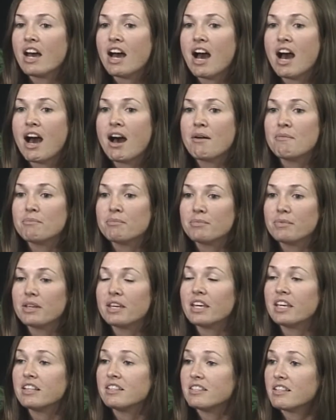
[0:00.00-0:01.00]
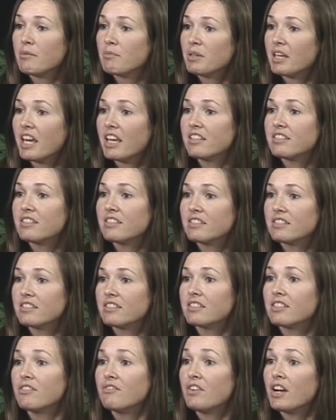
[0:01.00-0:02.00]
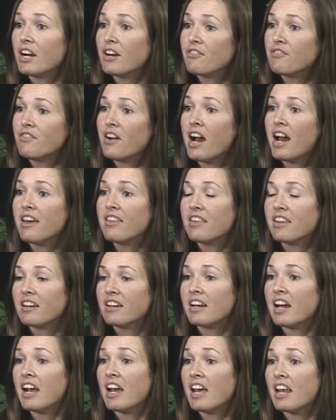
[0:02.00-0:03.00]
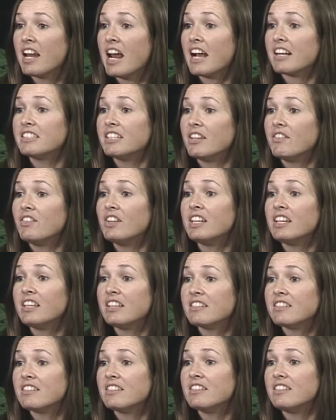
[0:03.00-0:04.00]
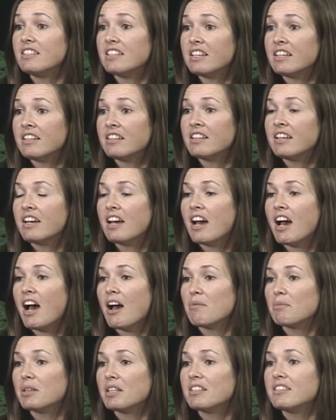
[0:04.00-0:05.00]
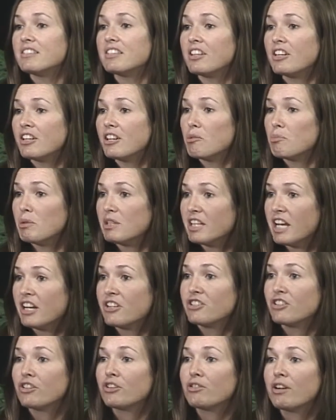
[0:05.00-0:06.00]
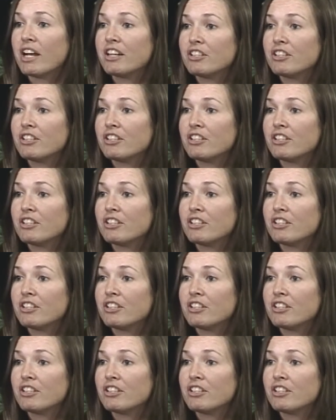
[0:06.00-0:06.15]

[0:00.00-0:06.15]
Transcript: in some cases to verify that an activity is indeed considered a potential threat